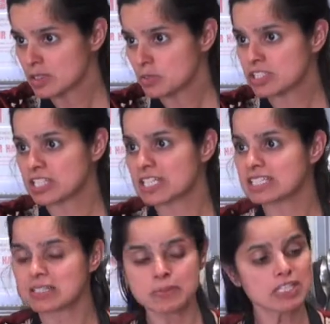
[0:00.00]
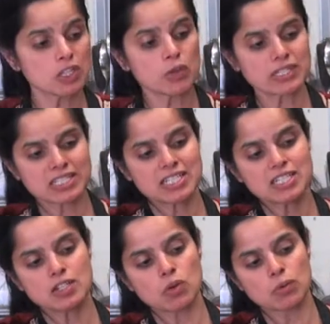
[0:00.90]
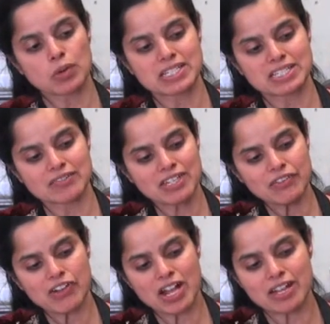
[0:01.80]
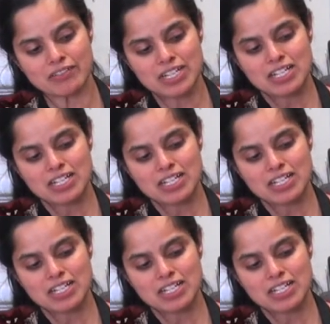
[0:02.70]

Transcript: which tends to be the lowest heat, or 175,